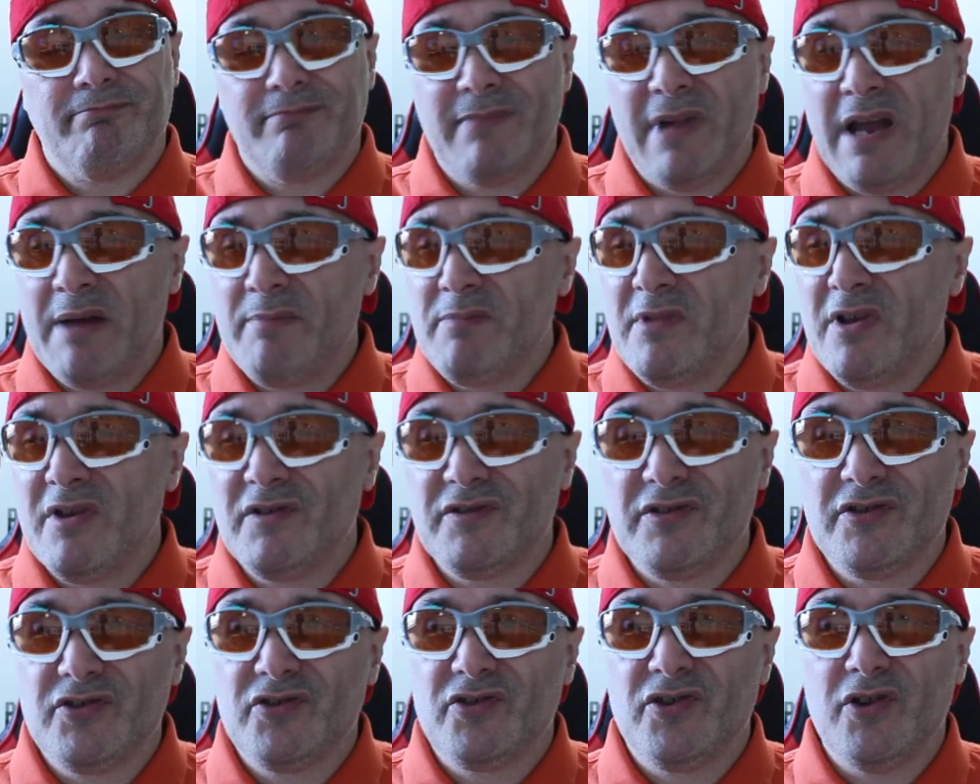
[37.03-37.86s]
I'm not
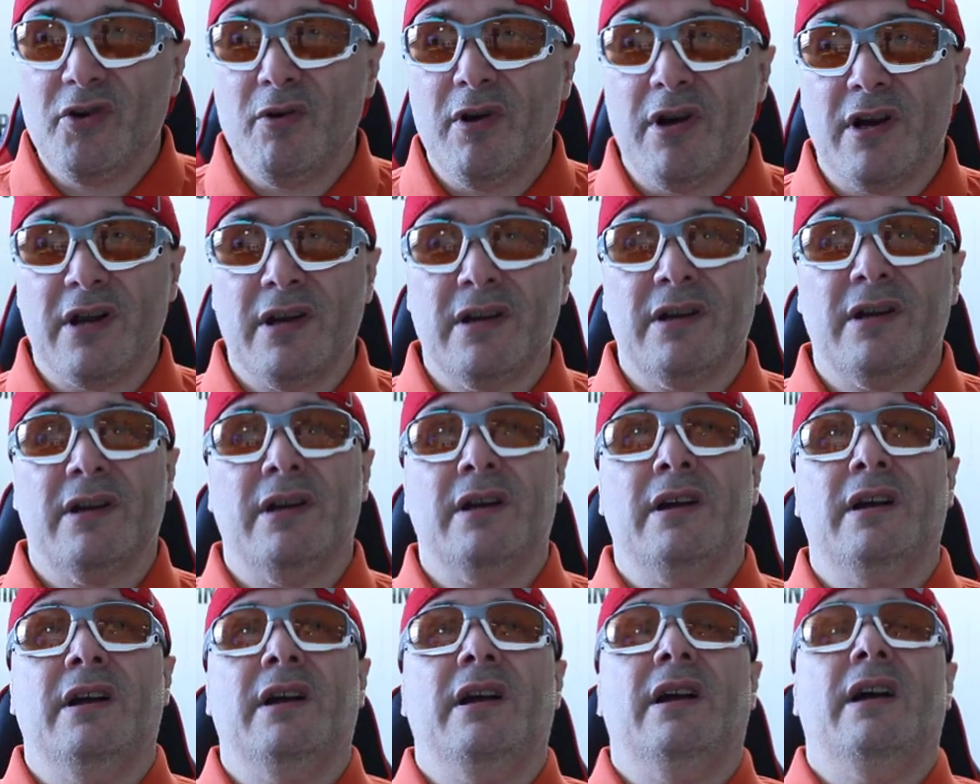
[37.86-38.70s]
so sure.
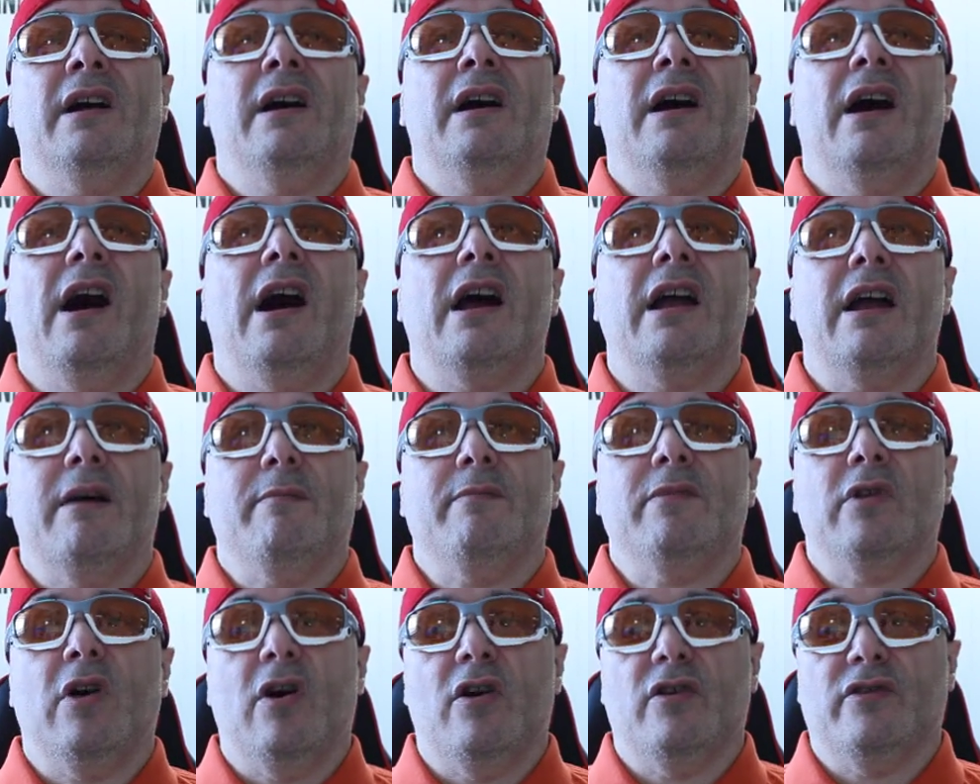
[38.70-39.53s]
I
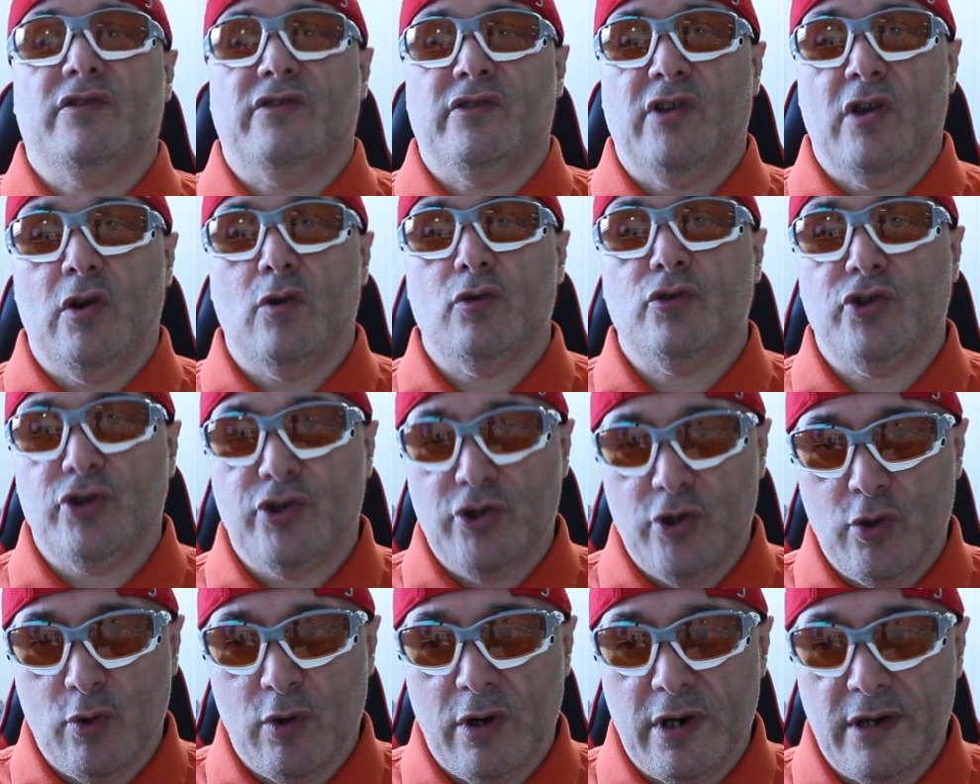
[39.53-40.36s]
am not so
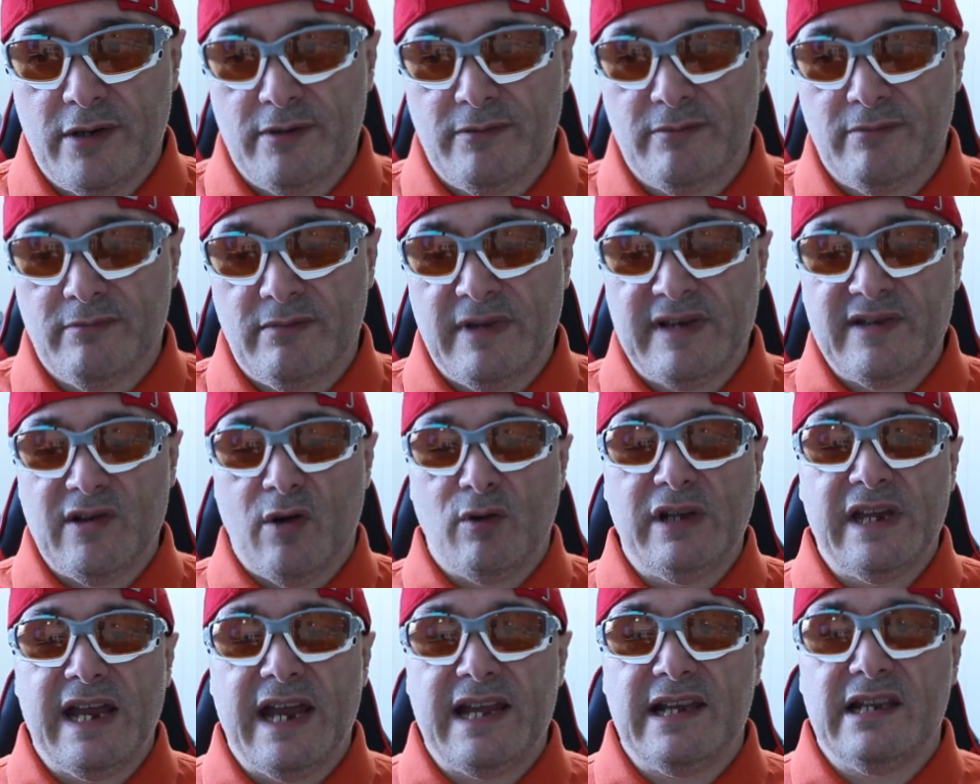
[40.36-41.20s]
sure. He's
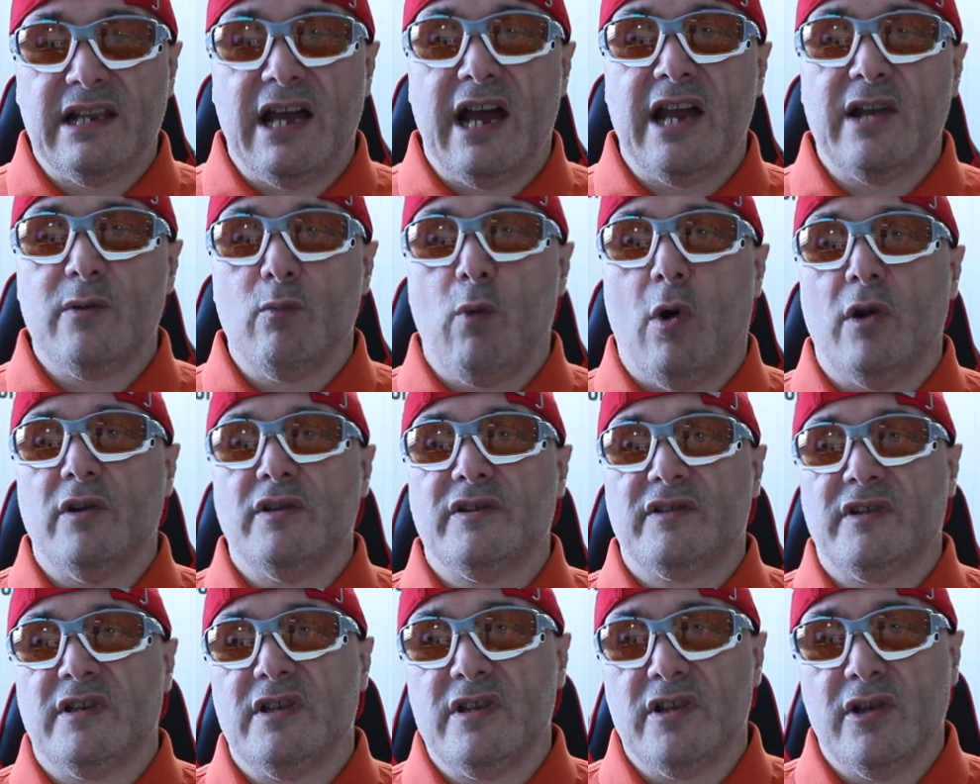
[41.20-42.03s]
only headlined
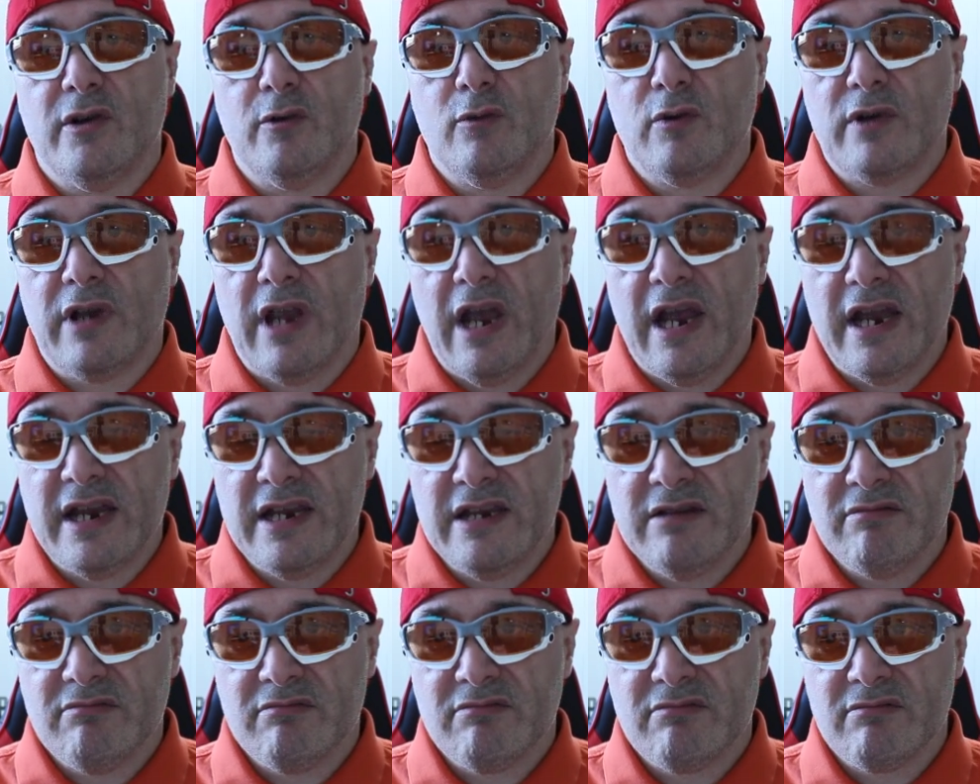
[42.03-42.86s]
once in
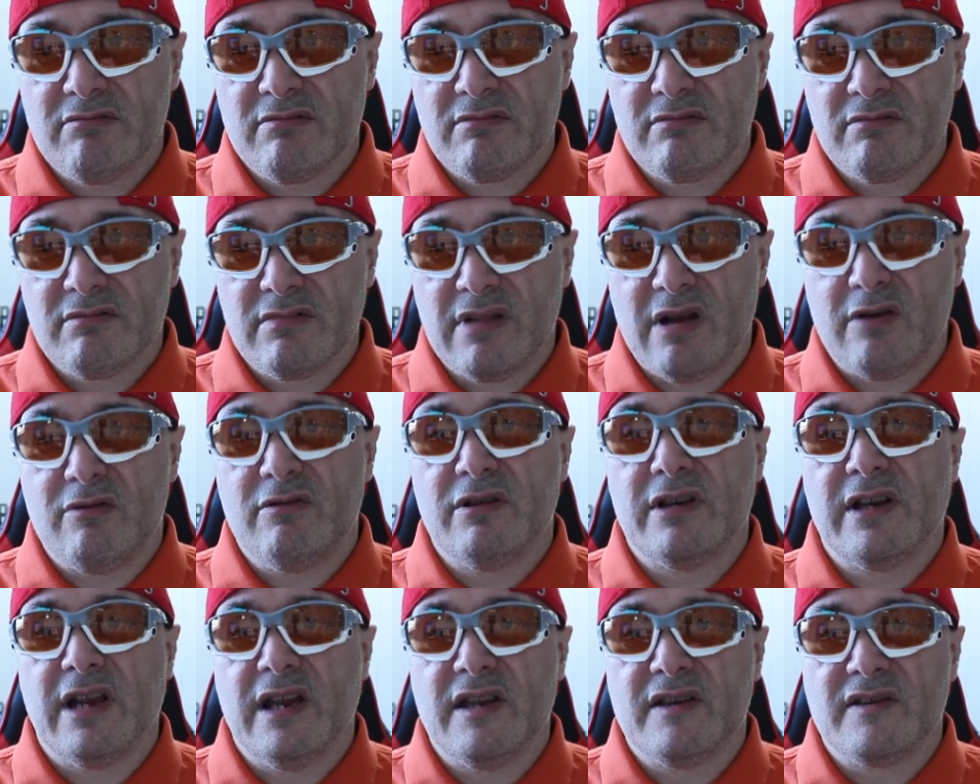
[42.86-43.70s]
UK. That were
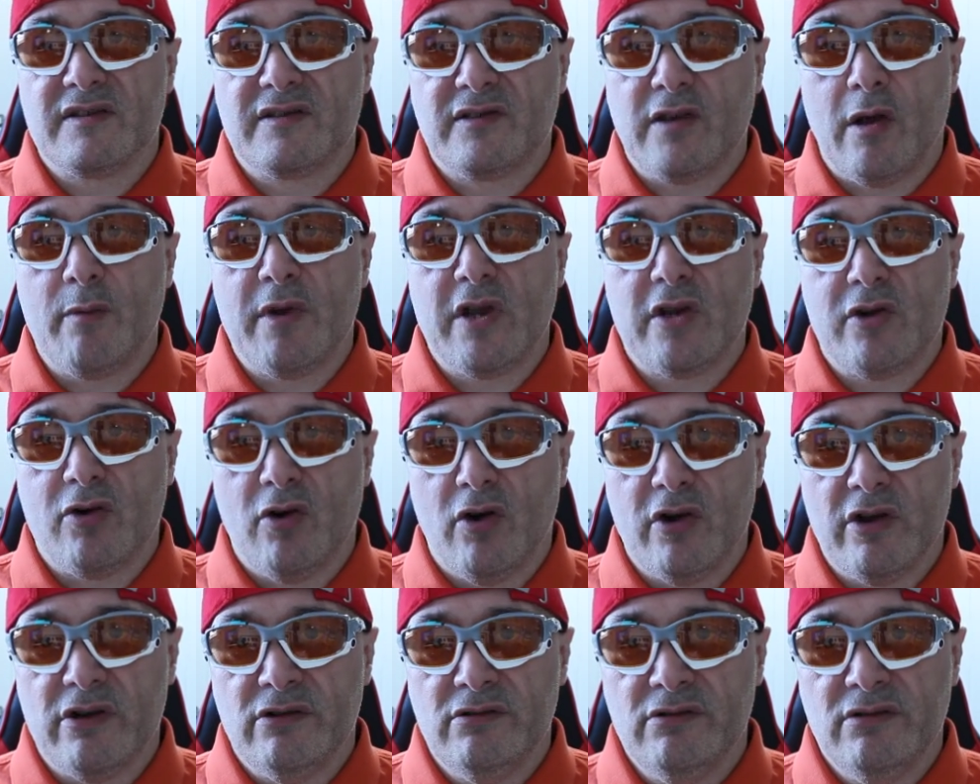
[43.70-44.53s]
against Tommy
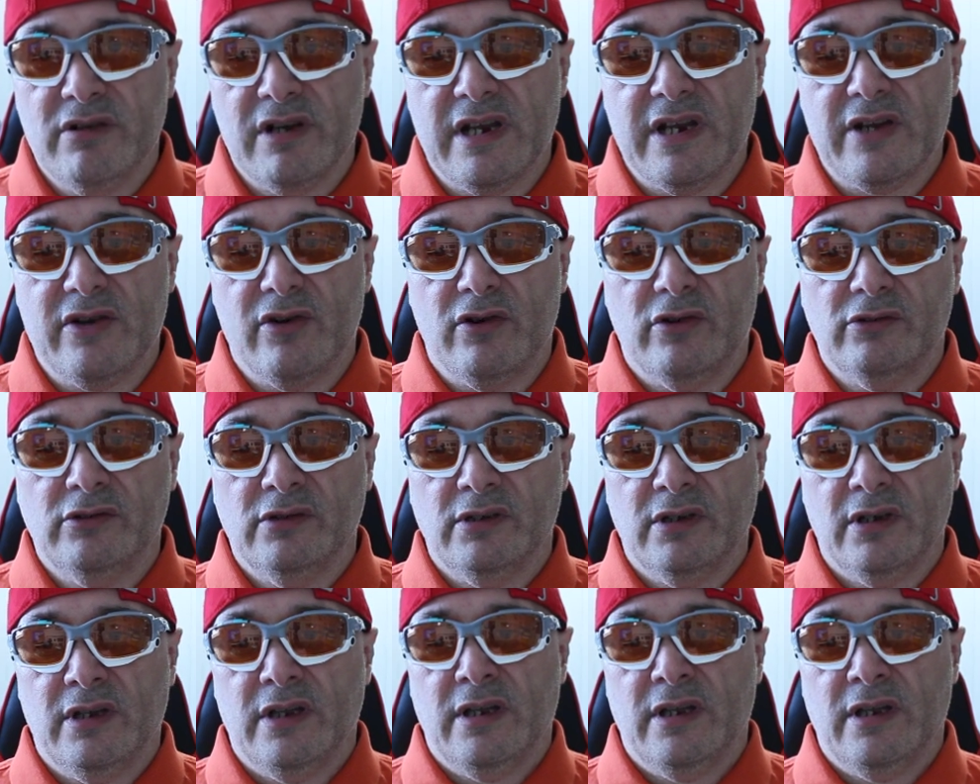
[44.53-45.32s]
Coyle in Hull.